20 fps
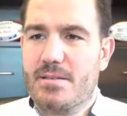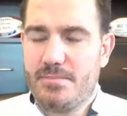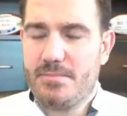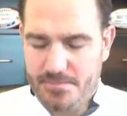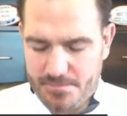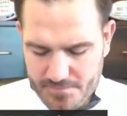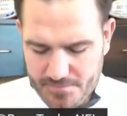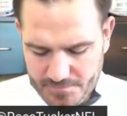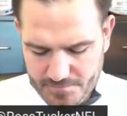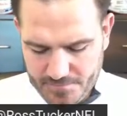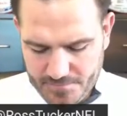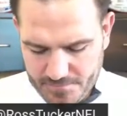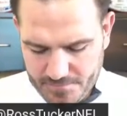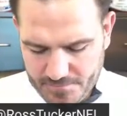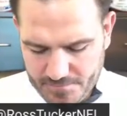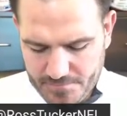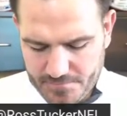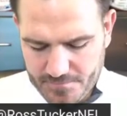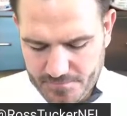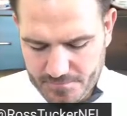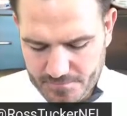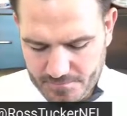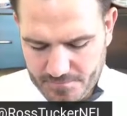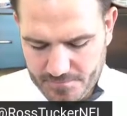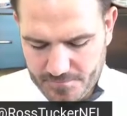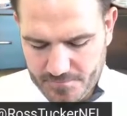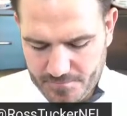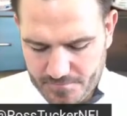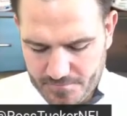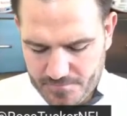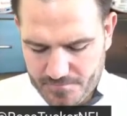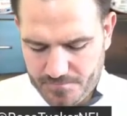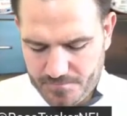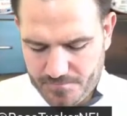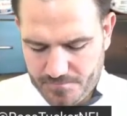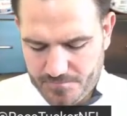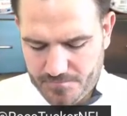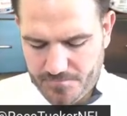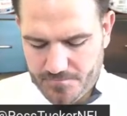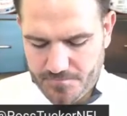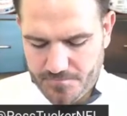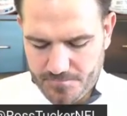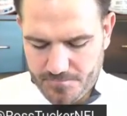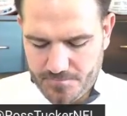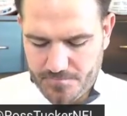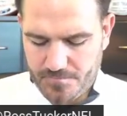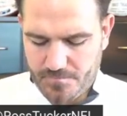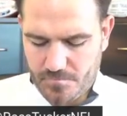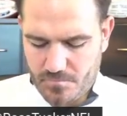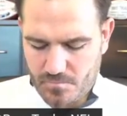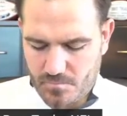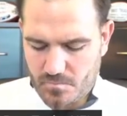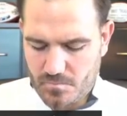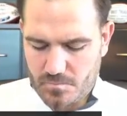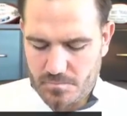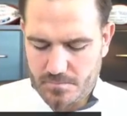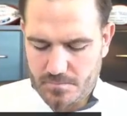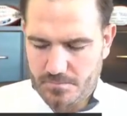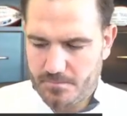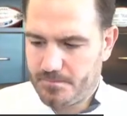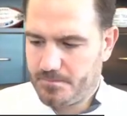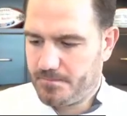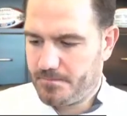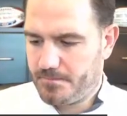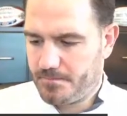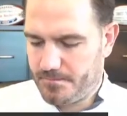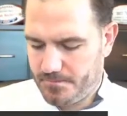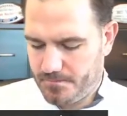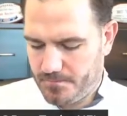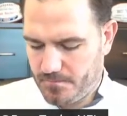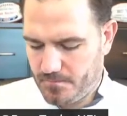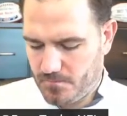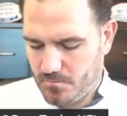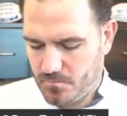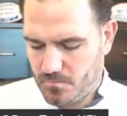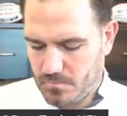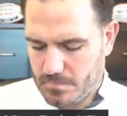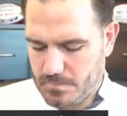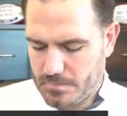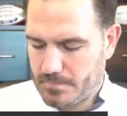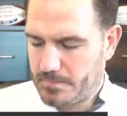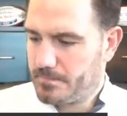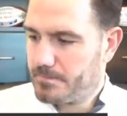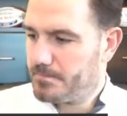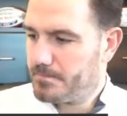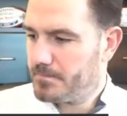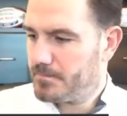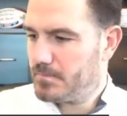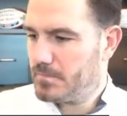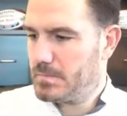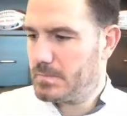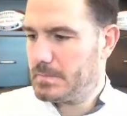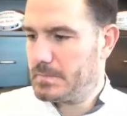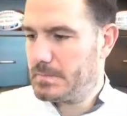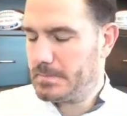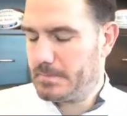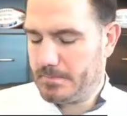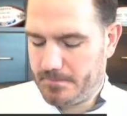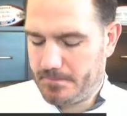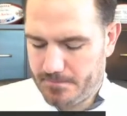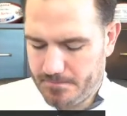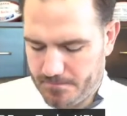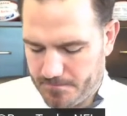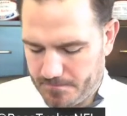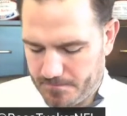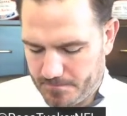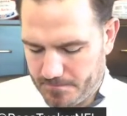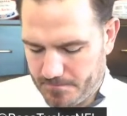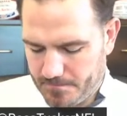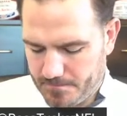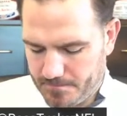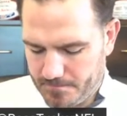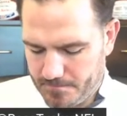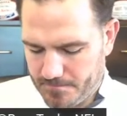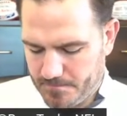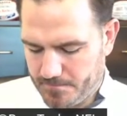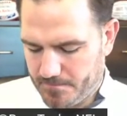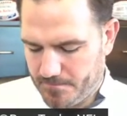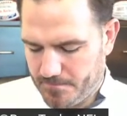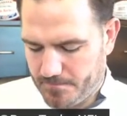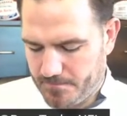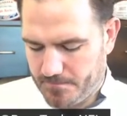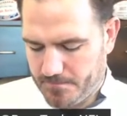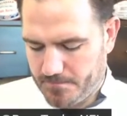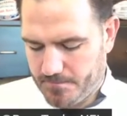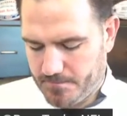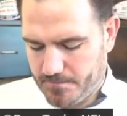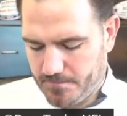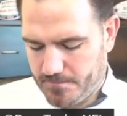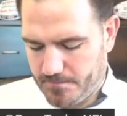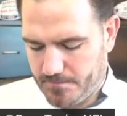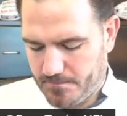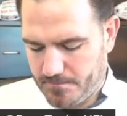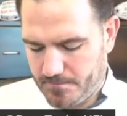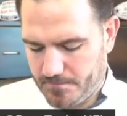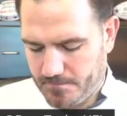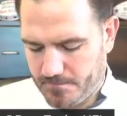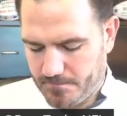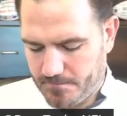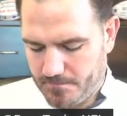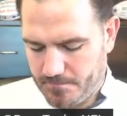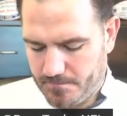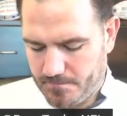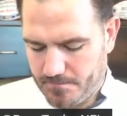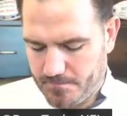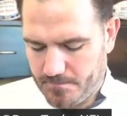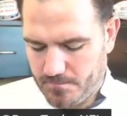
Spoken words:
The person shown says nothing.